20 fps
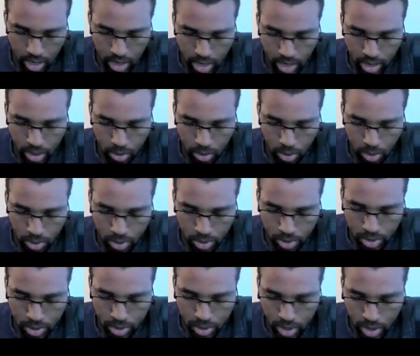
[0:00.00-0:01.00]
equals
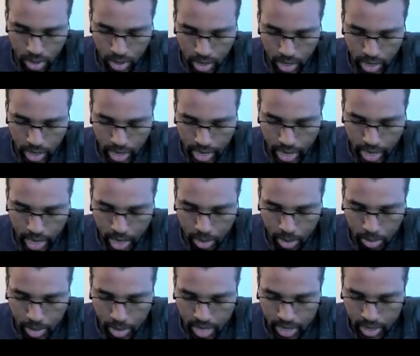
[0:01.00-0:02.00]
A,
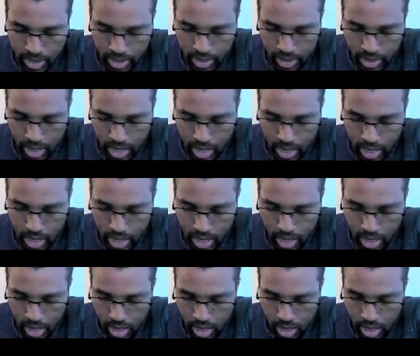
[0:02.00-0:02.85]
B, C,